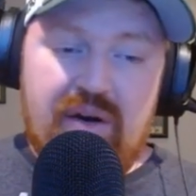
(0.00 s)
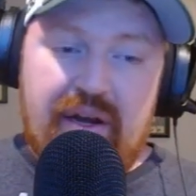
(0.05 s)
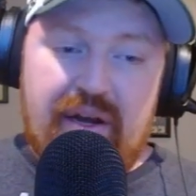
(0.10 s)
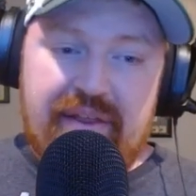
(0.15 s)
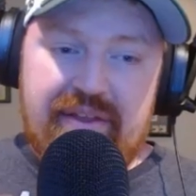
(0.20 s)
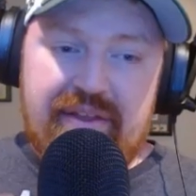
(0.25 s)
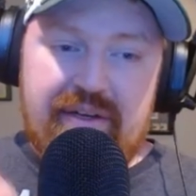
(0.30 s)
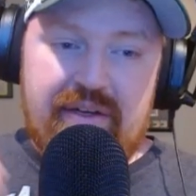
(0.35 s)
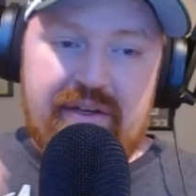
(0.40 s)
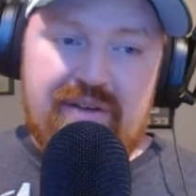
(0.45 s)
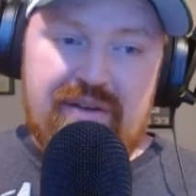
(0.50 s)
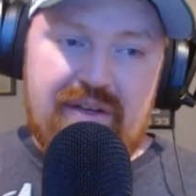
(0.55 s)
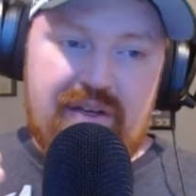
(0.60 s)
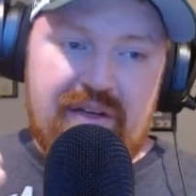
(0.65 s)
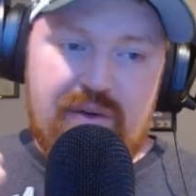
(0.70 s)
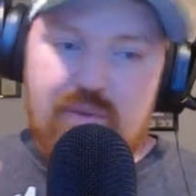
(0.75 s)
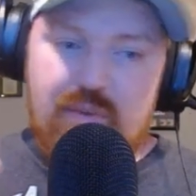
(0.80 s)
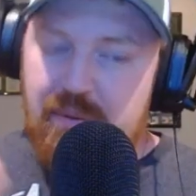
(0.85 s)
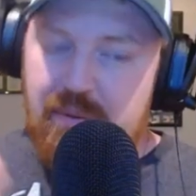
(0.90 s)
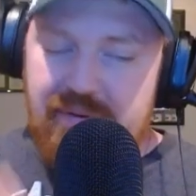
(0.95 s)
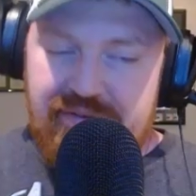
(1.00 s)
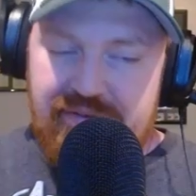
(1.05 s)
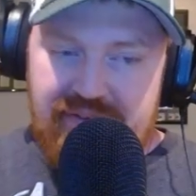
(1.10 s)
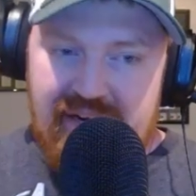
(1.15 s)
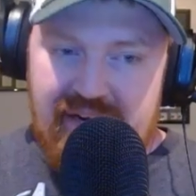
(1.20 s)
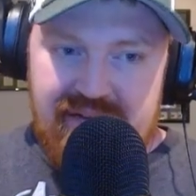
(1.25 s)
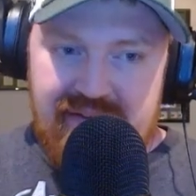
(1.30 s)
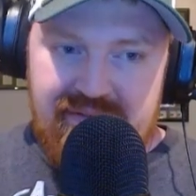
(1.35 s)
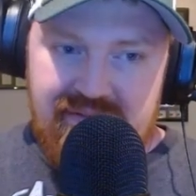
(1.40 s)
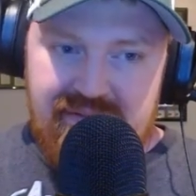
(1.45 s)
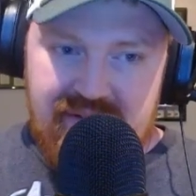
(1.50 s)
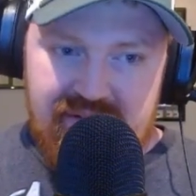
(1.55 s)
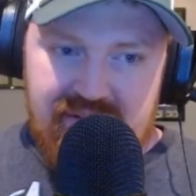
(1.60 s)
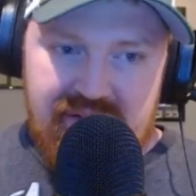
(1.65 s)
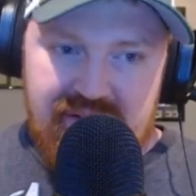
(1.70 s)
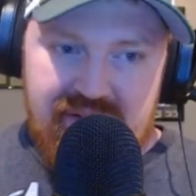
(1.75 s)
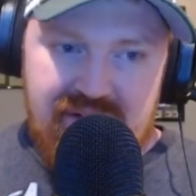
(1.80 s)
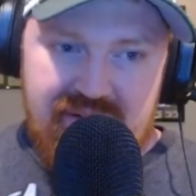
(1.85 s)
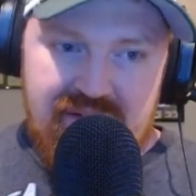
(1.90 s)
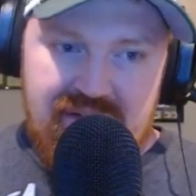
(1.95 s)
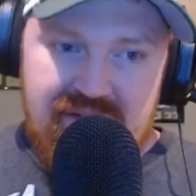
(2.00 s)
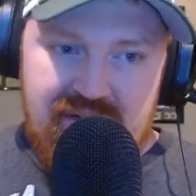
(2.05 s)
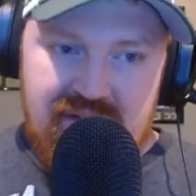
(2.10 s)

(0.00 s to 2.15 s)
I think, will be fine this year.